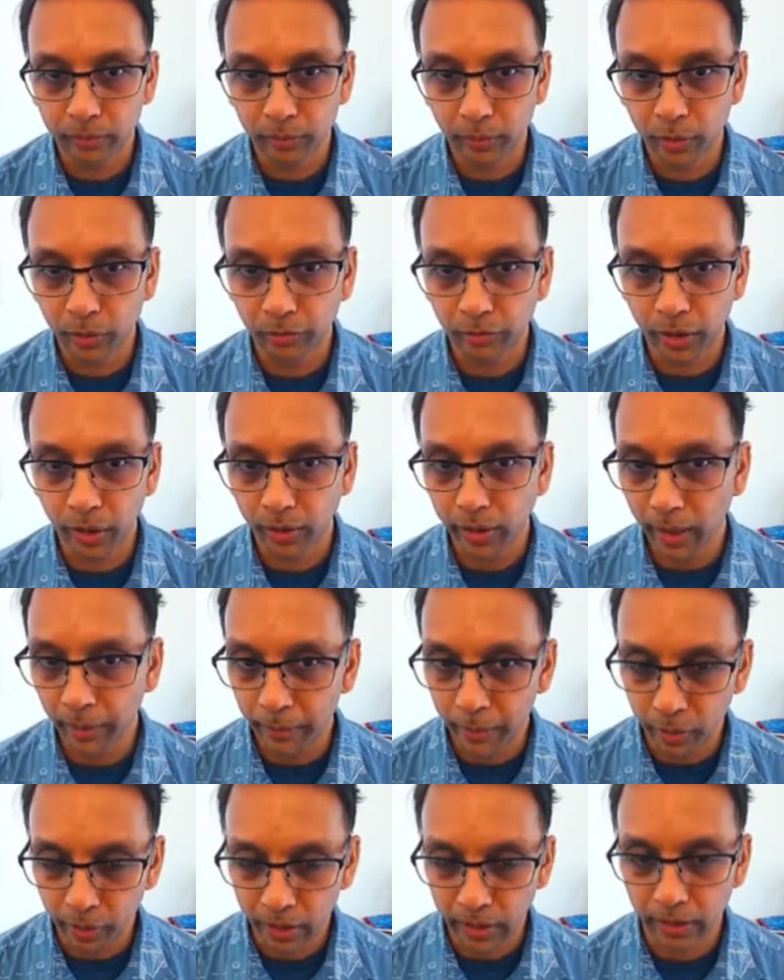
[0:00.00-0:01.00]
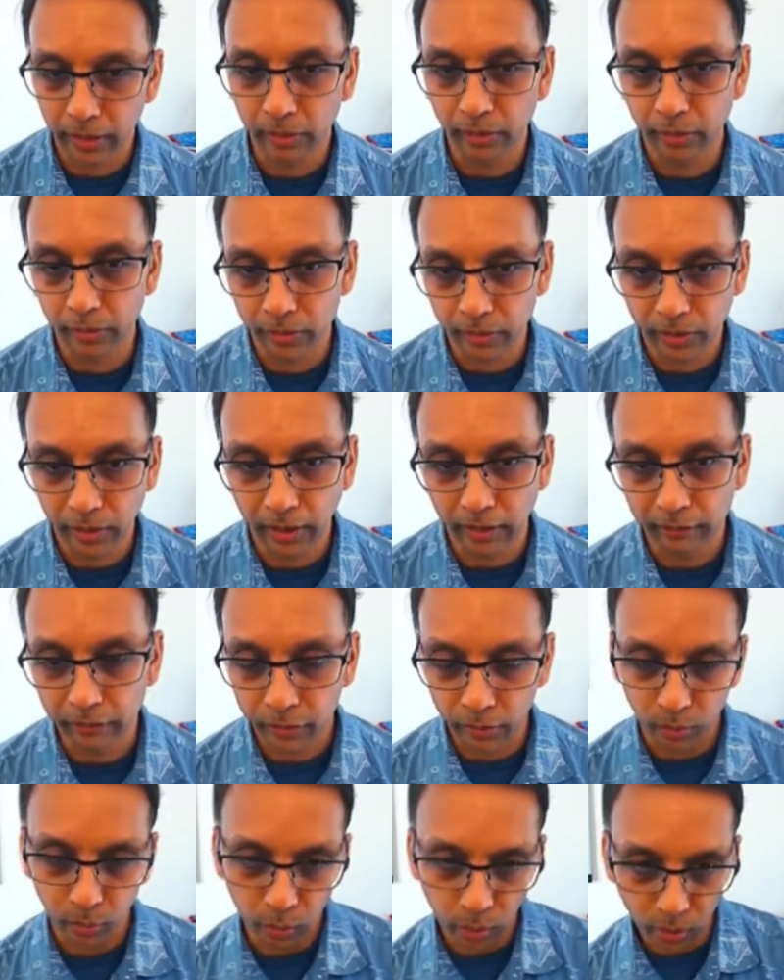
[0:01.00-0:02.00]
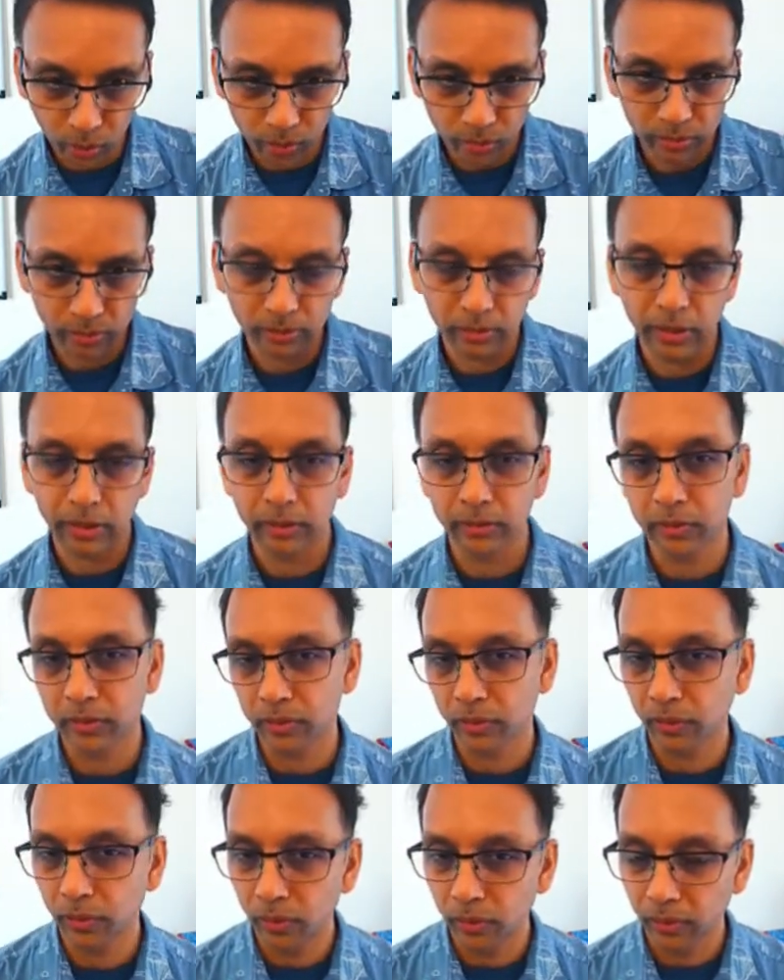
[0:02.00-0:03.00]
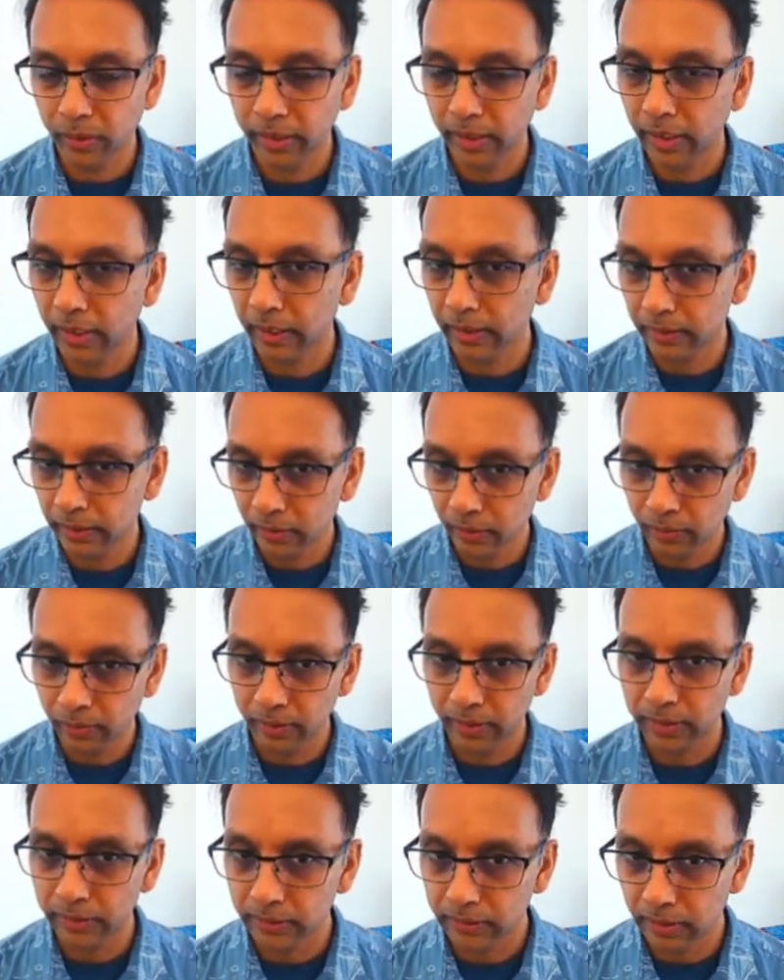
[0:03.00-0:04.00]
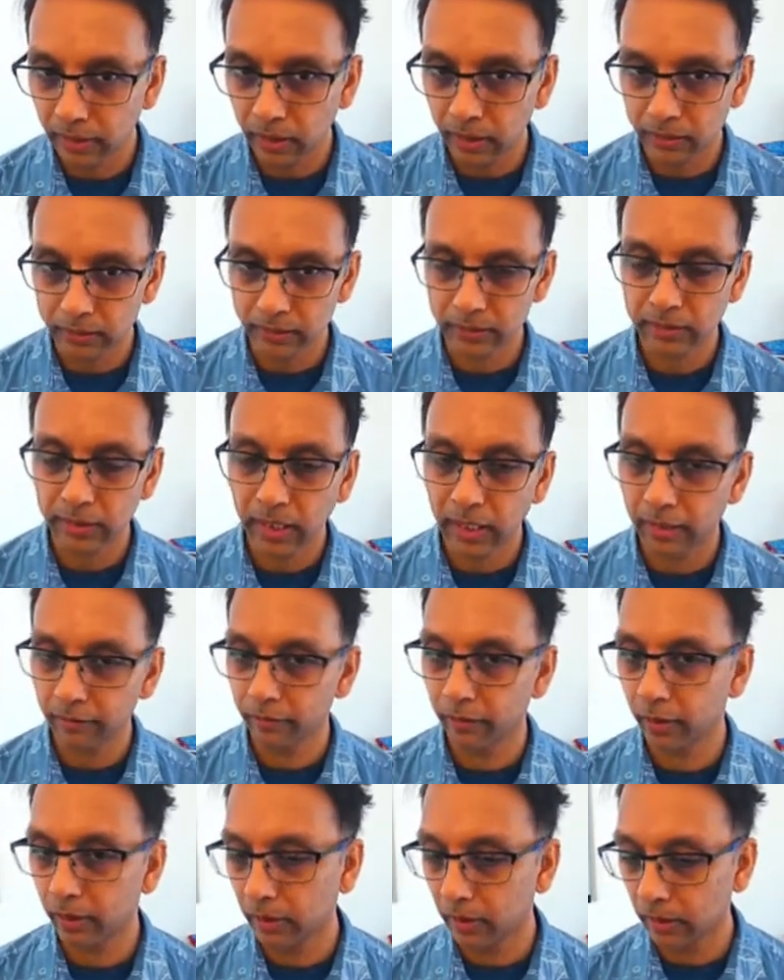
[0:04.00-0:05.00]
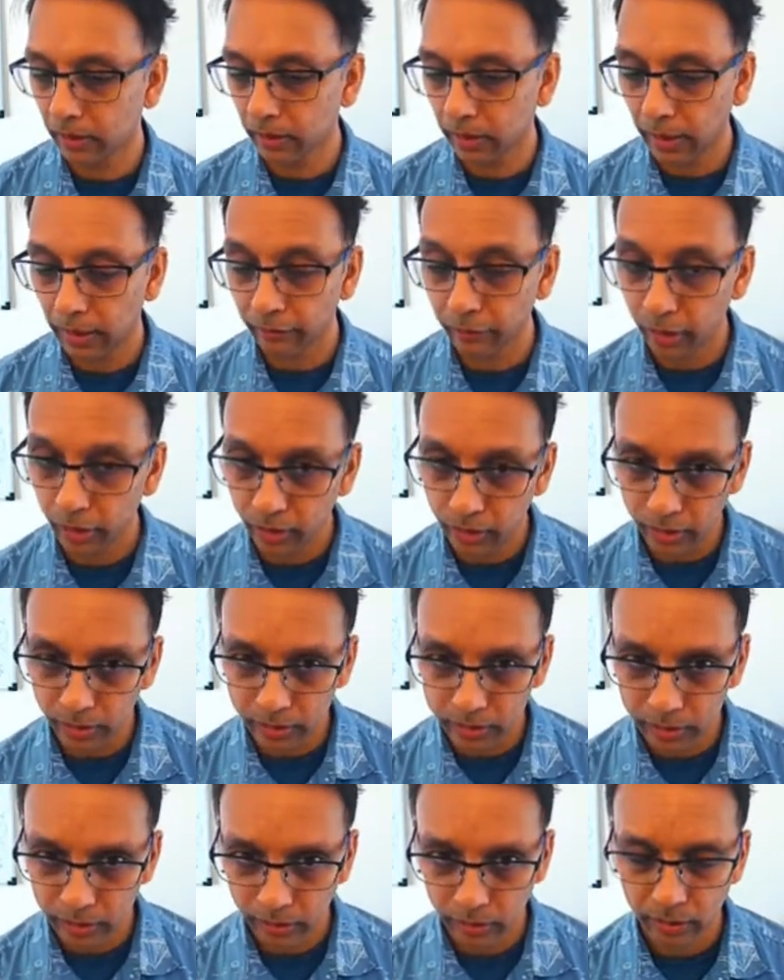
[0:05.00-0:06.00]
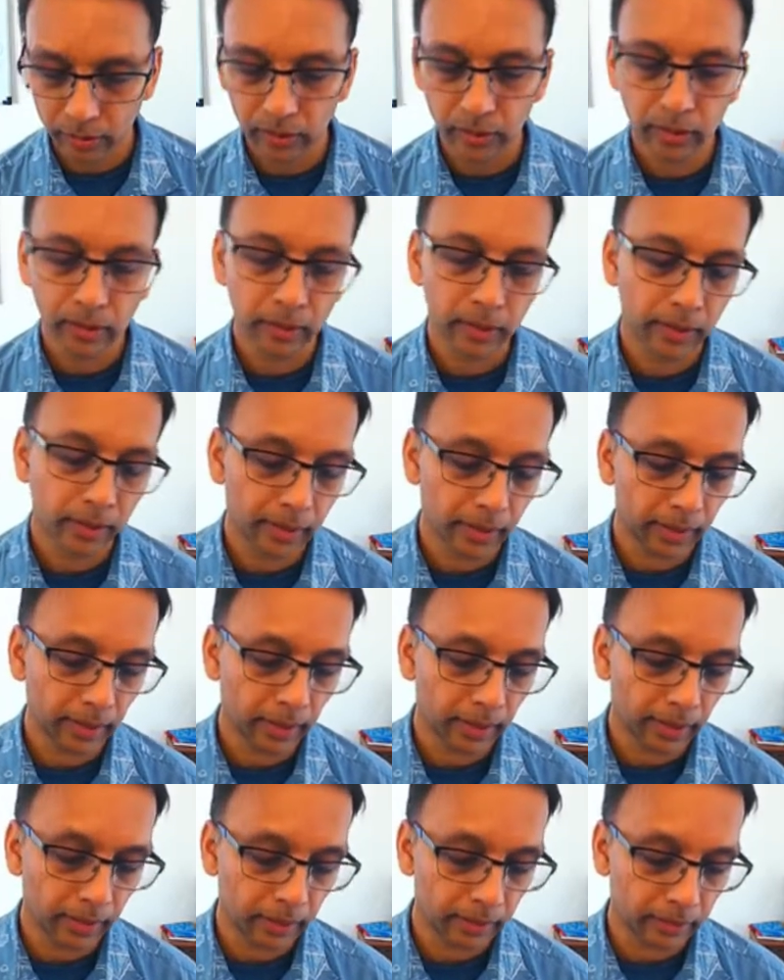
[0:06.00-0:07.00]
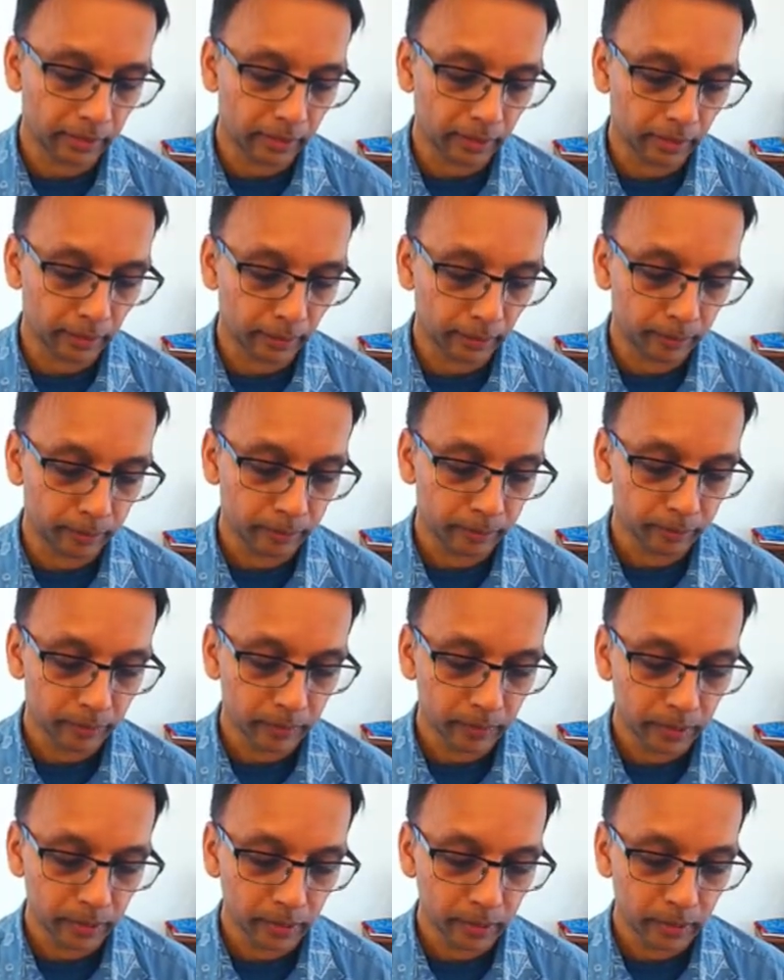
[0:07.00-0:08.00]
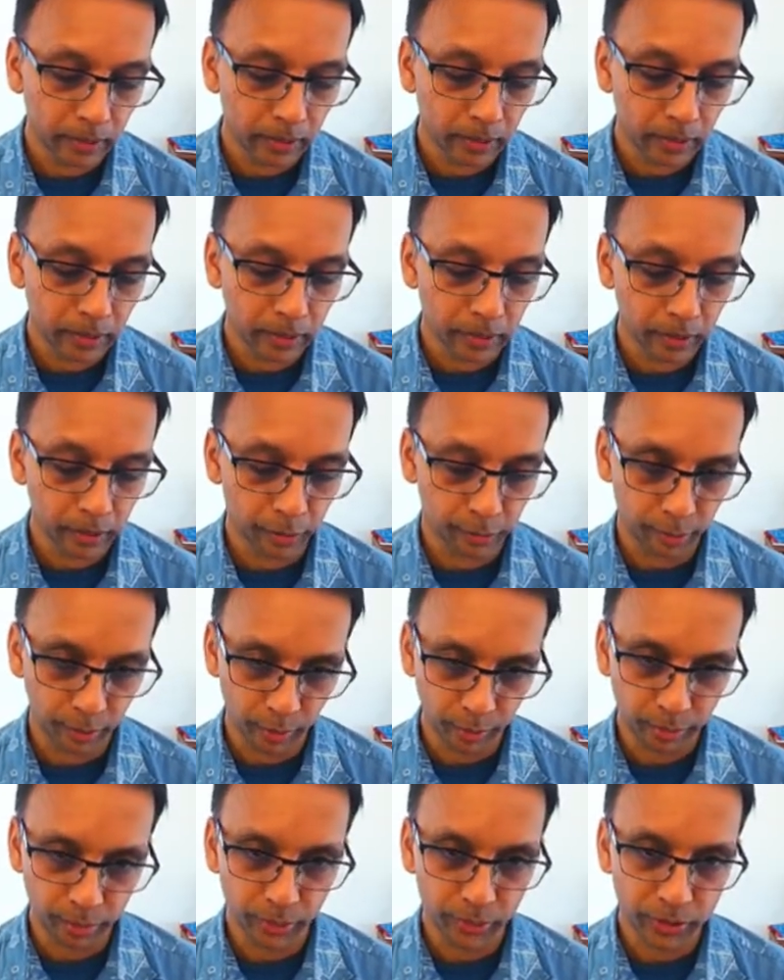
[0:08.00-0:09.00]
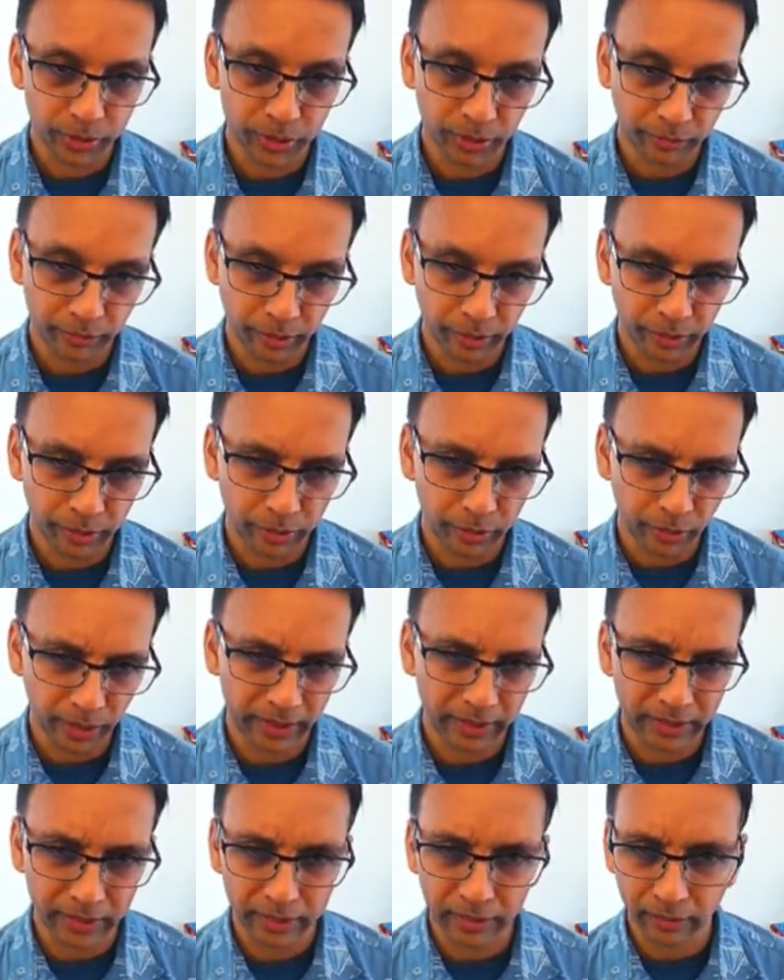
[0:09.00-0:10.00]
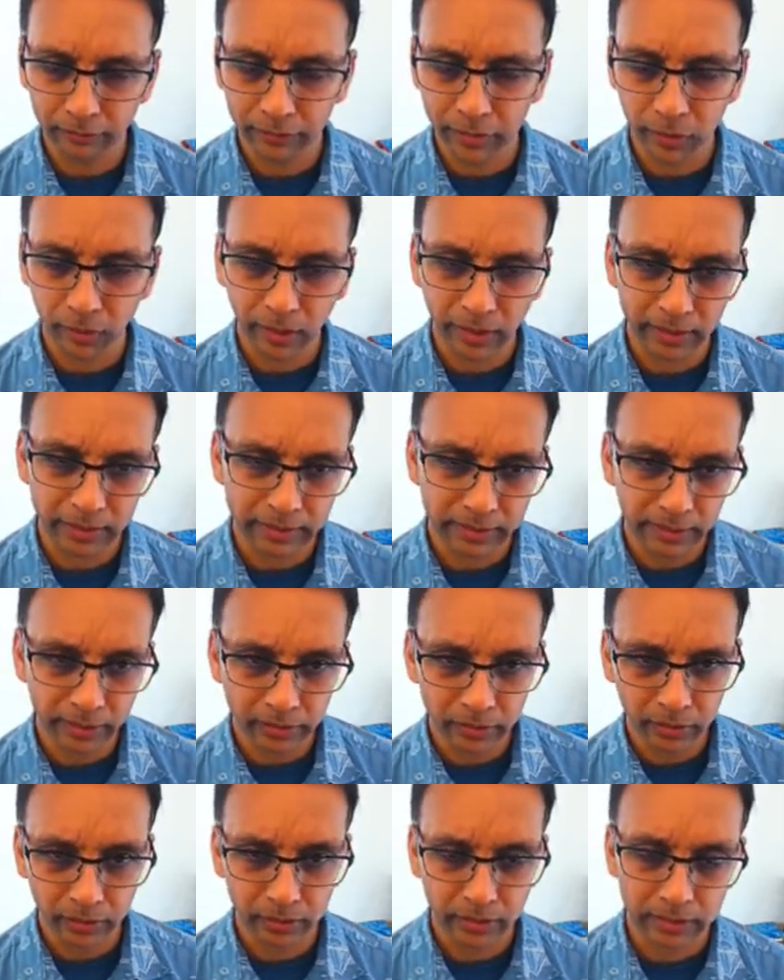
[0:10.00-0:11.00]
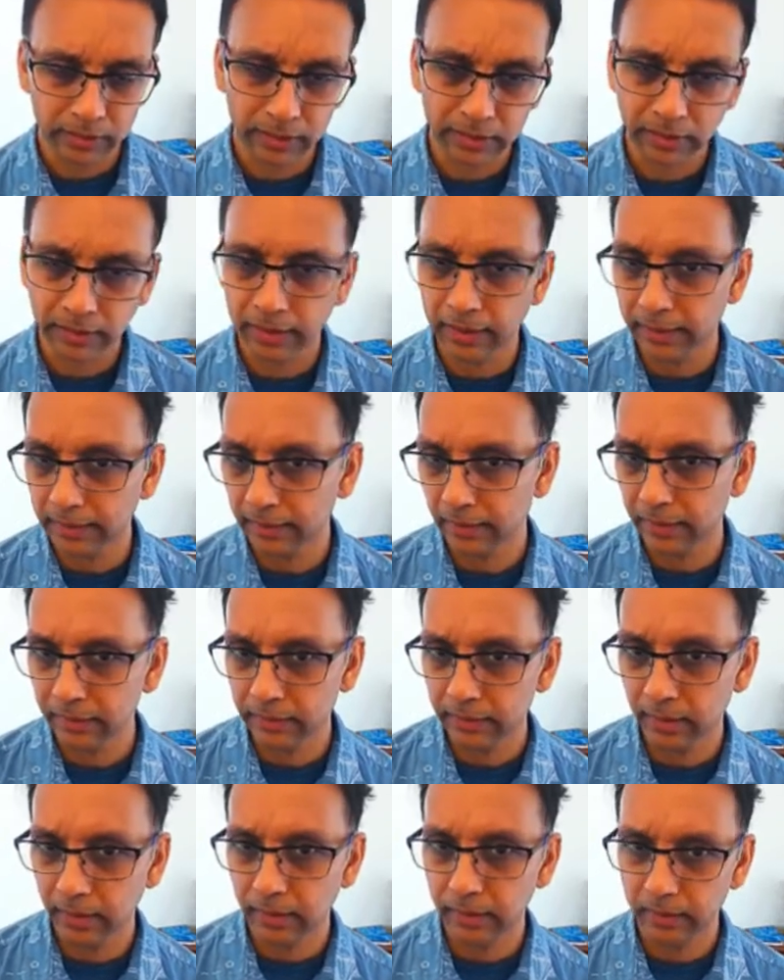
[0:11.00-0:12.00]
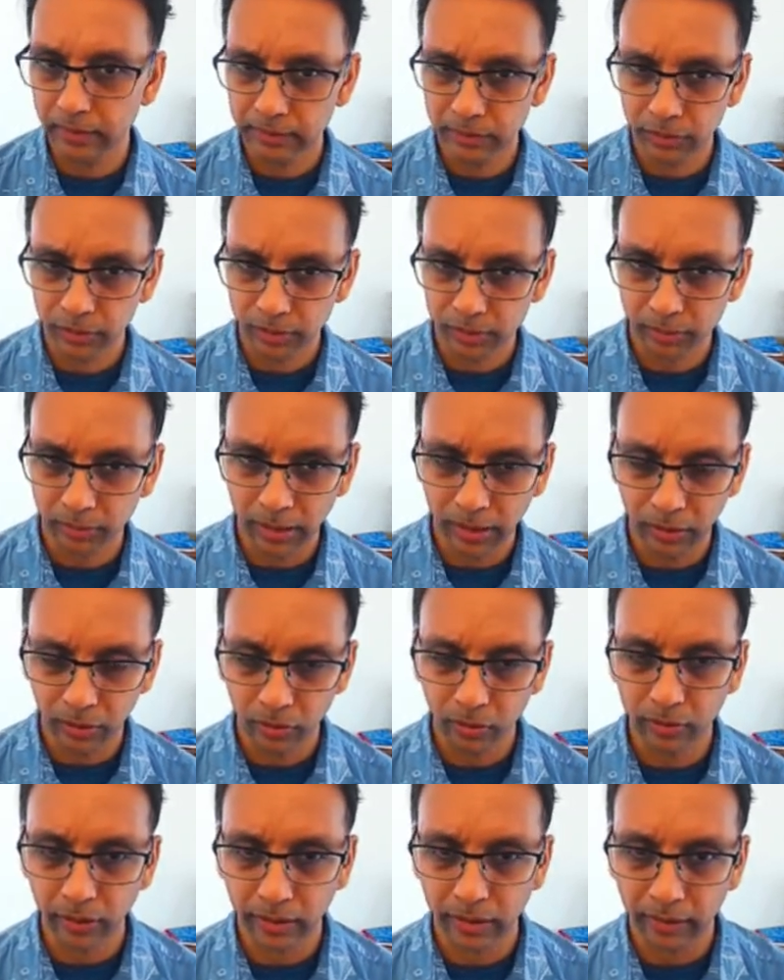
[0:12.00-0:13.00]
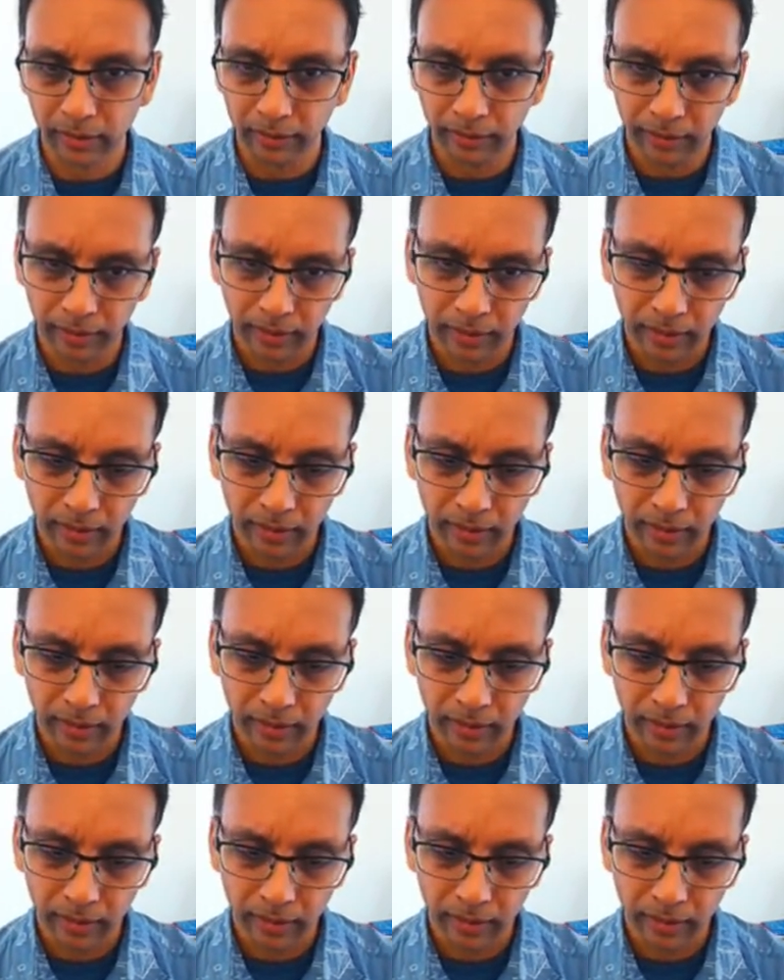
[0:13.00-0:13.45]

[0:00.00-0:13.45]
move your camera, or you have to walk around. So all these tasks have a cost. And the purpose of a great data visualization is, as I said, is just by looking